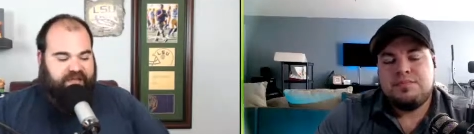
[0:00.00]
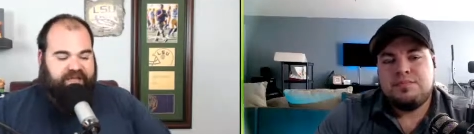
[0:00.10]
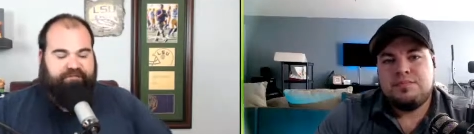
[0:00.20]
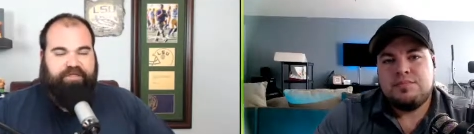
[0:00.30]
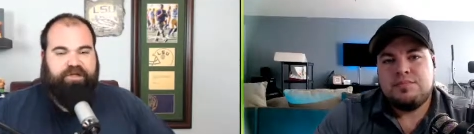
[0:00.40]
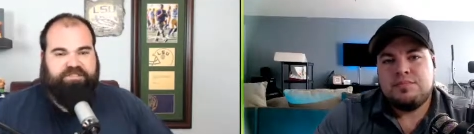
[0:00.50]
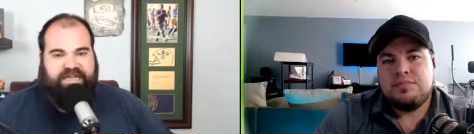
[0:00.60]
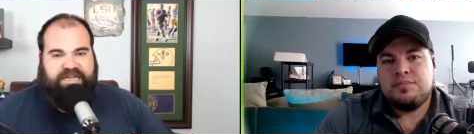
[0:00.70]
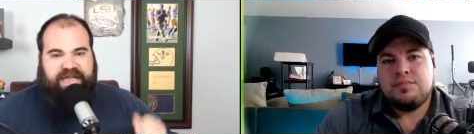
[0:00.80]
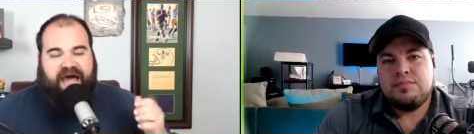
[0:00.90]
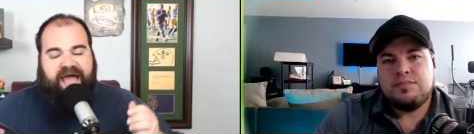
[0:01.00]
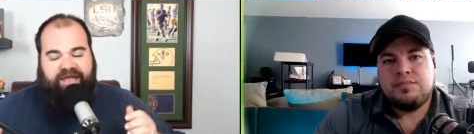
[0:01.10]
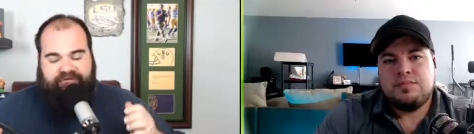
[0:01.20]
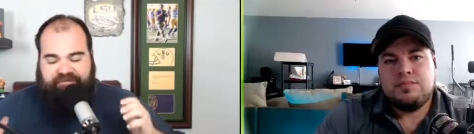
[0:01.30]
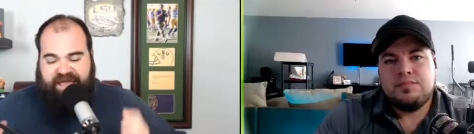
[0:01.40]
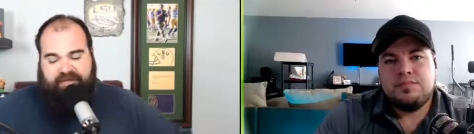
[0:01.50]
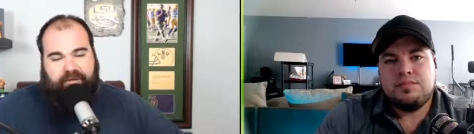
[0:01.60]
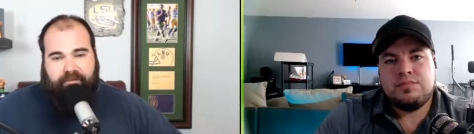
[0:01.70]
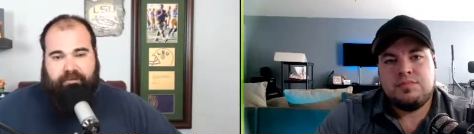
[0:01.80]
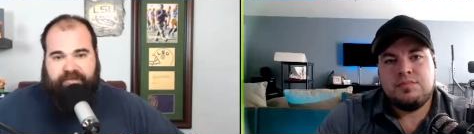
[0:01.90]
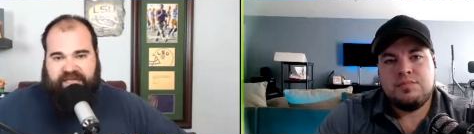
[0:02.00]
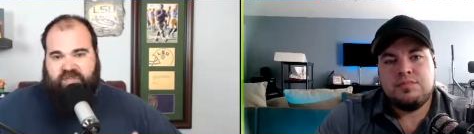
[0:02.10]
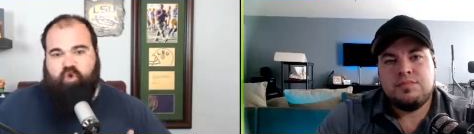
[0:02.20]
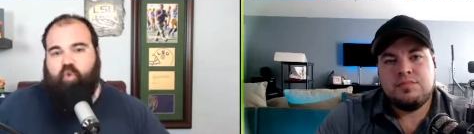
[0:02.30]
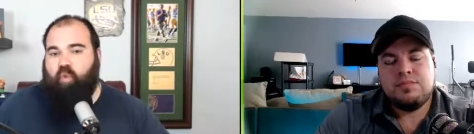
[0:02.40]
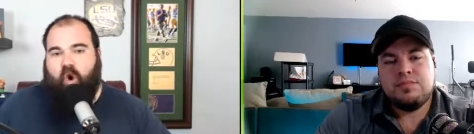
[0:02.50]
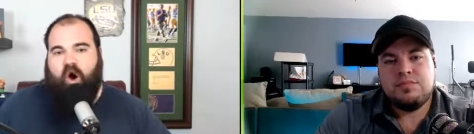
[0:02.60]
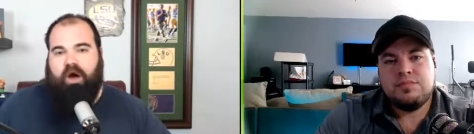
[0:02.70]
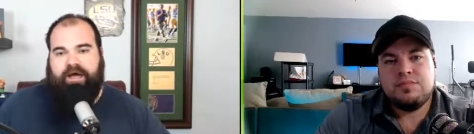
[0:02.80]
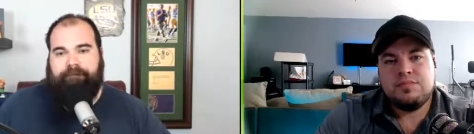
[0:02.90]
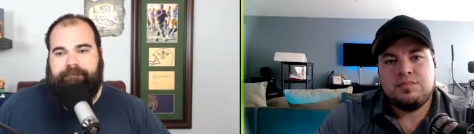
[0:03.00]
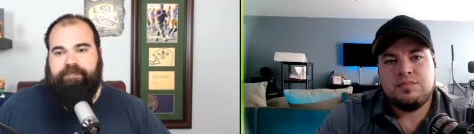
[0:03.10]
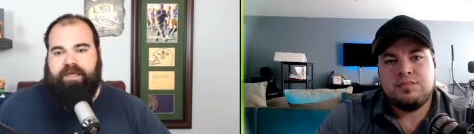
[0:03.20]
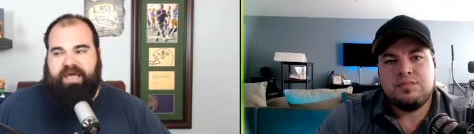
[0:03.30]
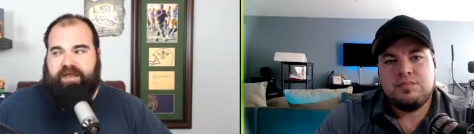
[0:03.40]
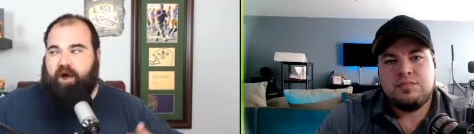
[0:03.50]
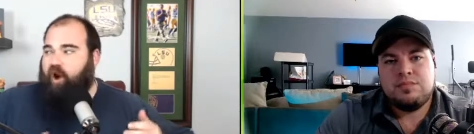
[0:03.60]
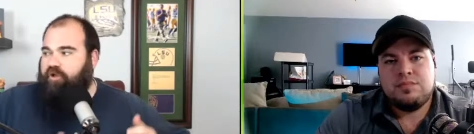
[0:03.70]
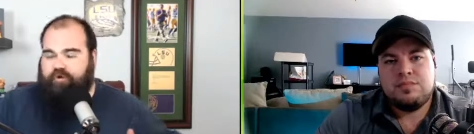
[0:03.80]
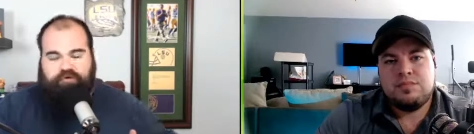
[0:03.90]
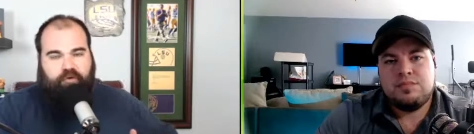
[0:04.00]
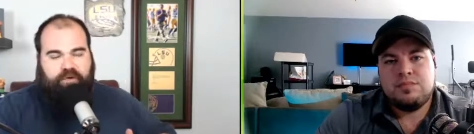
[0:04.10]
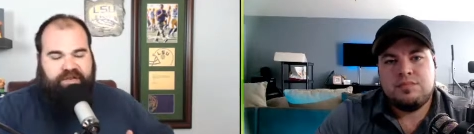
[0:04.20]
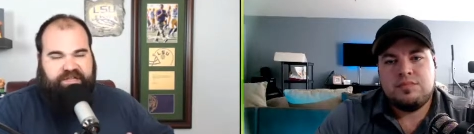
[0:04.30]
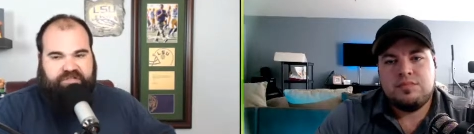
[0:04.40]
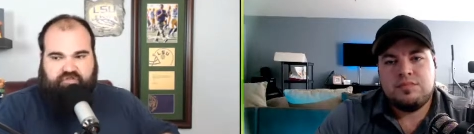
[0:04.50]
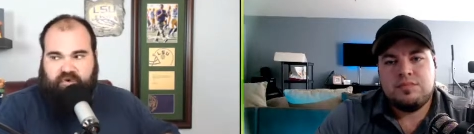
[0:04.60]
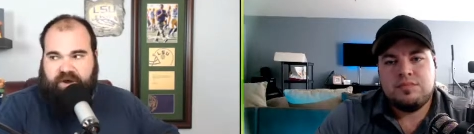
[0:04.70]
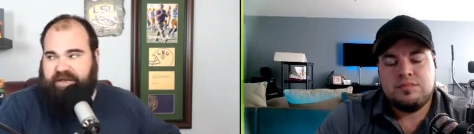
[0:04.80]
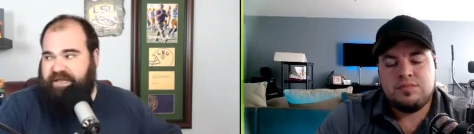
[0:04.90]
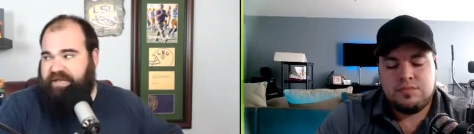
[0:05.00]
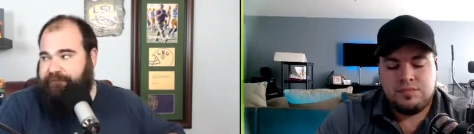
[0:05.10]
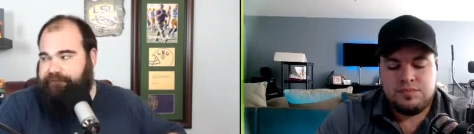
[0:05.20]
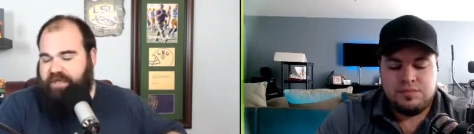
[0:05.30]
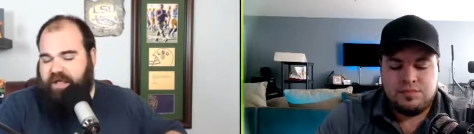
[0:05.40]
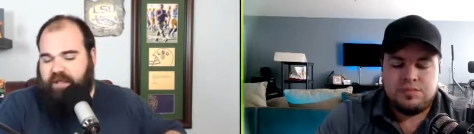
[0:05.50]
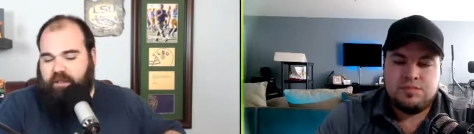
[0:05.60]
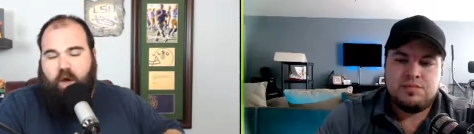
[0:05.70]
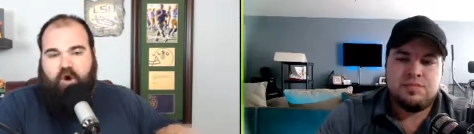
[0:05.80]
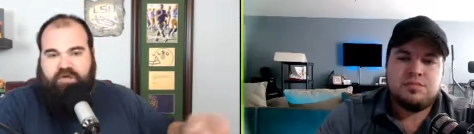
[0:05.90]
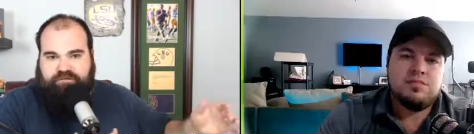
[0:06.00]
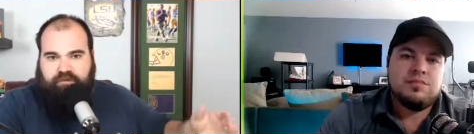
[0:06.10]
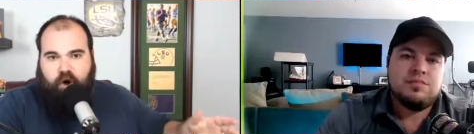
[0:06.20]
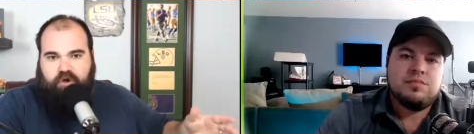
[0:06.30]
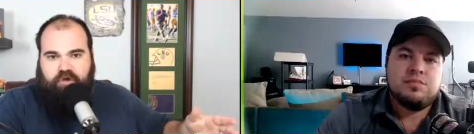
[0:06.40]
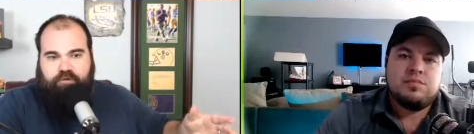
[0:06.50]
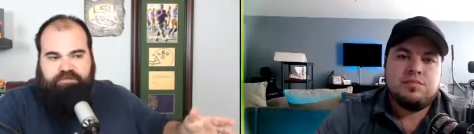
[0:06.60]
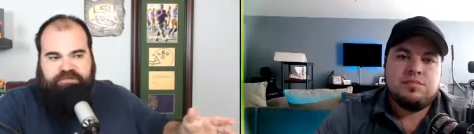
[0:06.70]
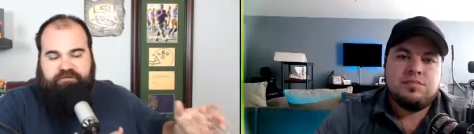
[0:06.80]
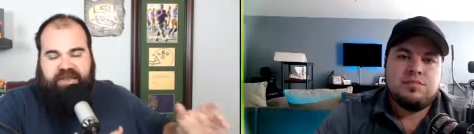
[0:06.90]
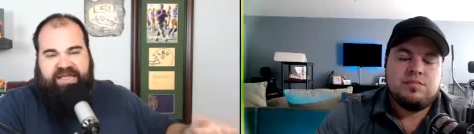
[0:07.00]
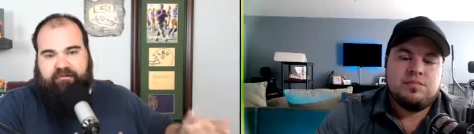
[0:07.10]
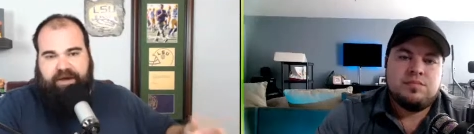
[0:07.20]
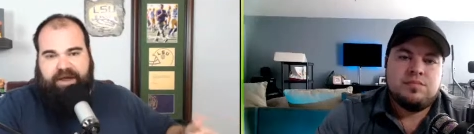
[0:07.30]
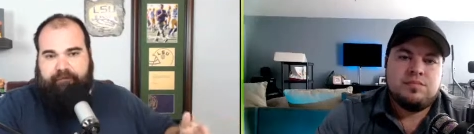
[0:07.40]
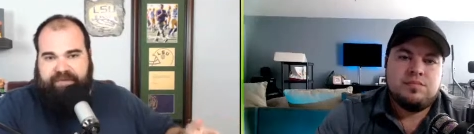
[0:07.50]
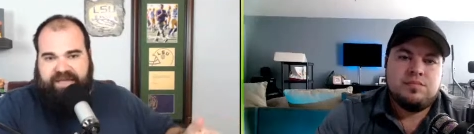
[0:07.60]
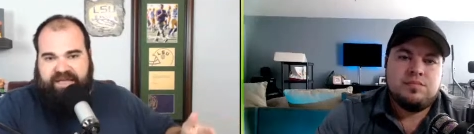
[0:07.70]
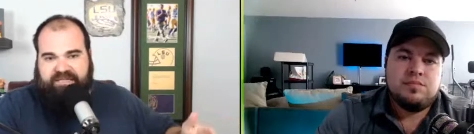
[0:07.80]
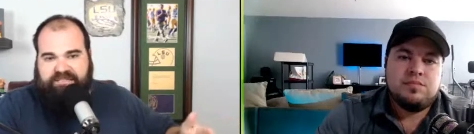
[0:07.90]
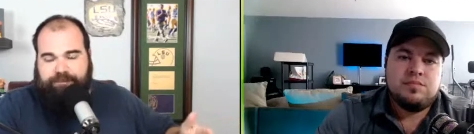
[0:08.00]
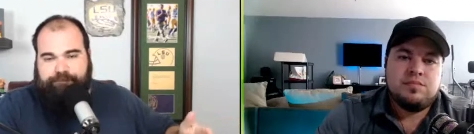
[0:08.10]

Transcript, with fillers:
Speaker 1: if there's a guy available that you want, and all you're doing is trading large volumes of late round picks,